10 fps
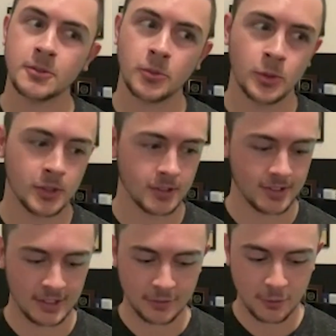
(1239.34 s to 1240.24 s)
well,
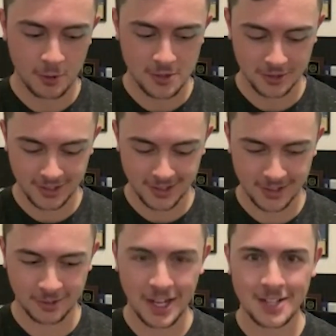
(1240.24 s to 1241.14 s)
unfortunately,
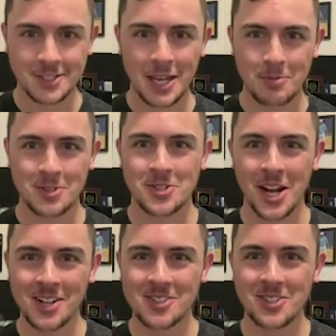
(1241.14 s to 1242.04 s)
the landscape has
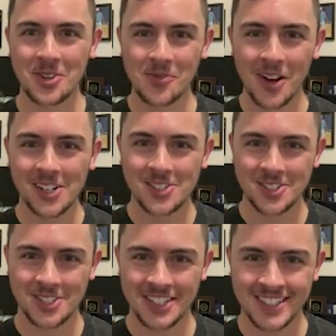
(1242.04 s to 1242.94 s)
changed so much
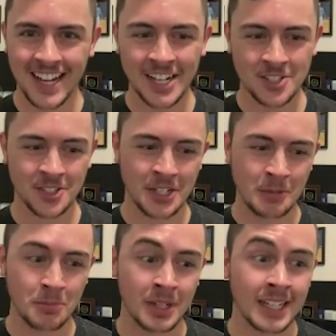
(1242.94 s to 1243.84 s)
since I
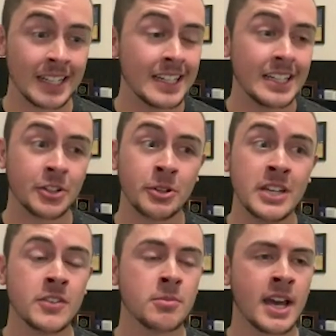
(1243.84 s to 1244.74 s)
started. But
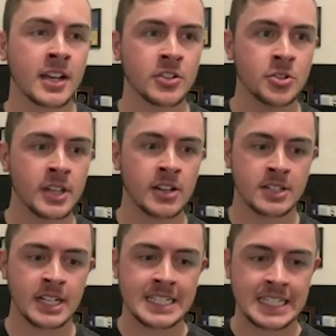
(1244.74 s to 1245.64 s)
even back in
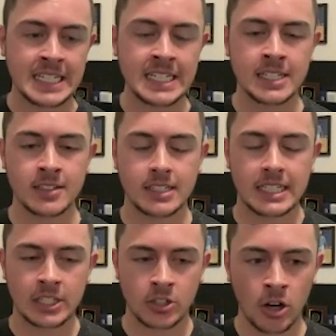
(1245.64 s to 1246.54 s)
2018,
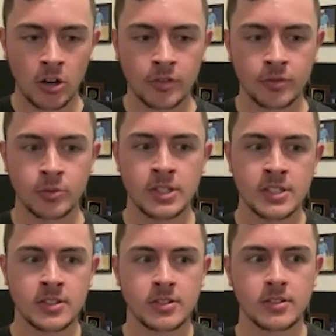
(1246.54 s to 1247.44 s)
golf
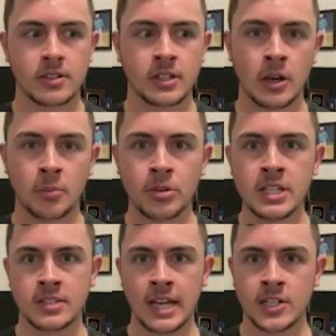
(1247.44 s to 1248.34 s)
was a
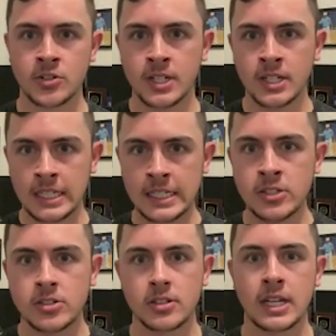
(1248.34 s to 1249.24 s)
pretty saturated
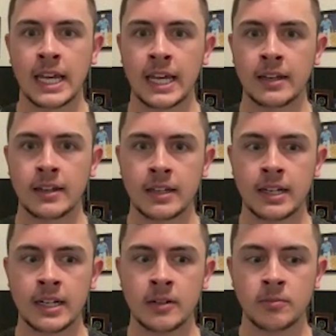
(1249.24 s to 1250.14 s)
niche, and
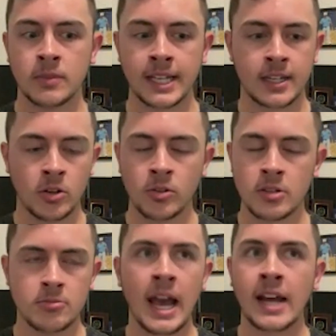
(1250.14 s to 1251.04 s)
I can
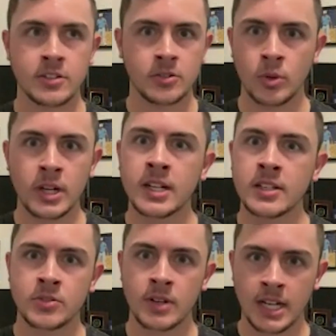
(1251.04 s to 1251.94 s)
only imagine what it
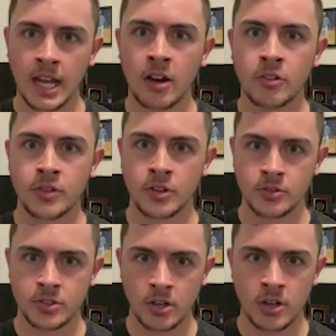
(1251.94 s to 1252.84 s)
is right now for
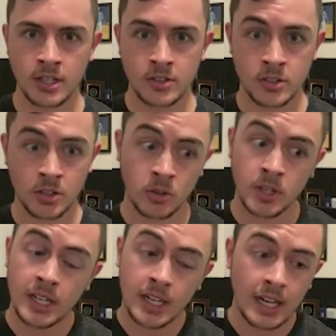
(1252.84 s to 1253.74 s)
those starting. So,
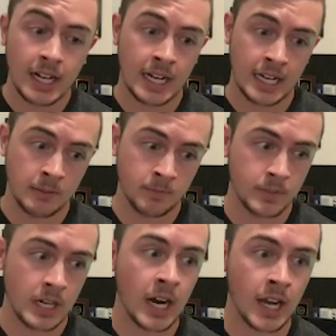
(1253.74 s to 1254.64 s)

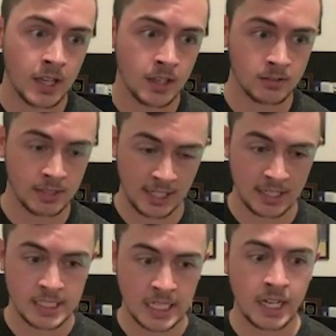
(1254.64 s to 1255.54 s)
like
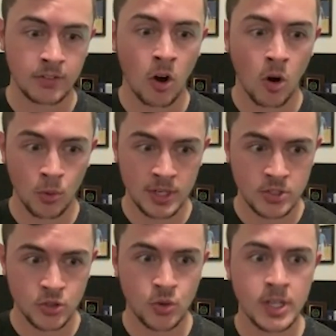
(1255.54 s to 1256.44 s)
I said, I've
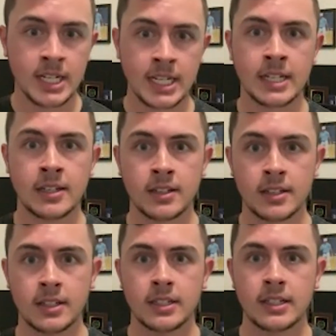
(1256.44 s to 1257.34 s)
always treated it
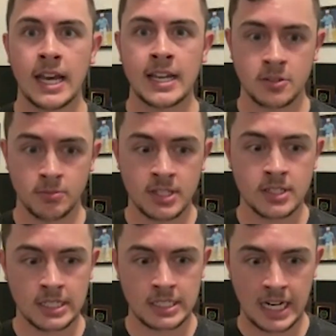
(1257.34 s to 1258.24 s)
as a
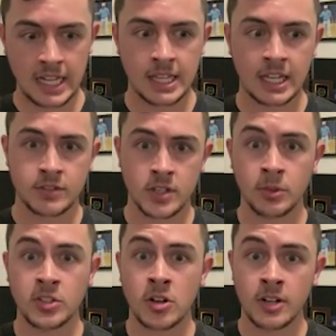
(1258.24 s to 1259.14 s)
business, and I think if
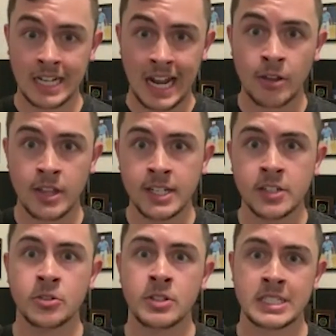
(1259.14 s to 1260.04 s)
someone's starting now, they need
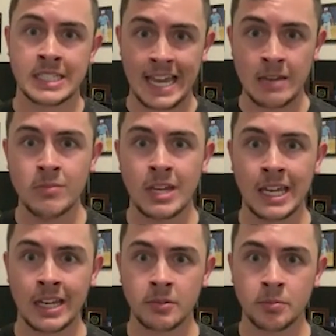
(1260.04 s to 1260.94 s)
to do the same,
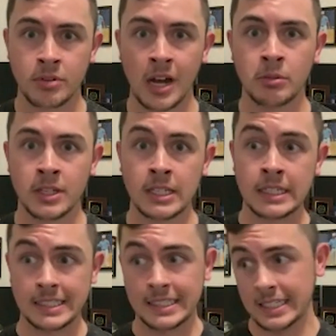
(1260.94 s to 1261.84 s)
and probably
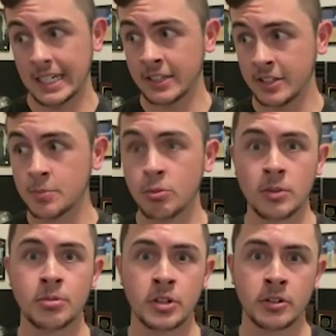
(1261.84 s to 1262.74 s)
at this
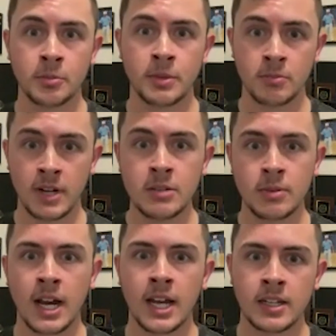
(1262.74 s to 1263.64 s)
point put a little bit of money
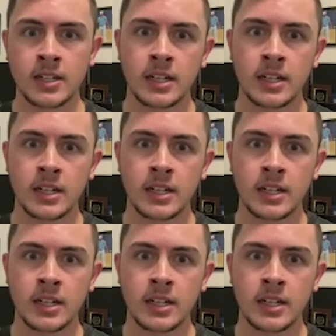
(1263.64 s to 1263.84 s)
behind it,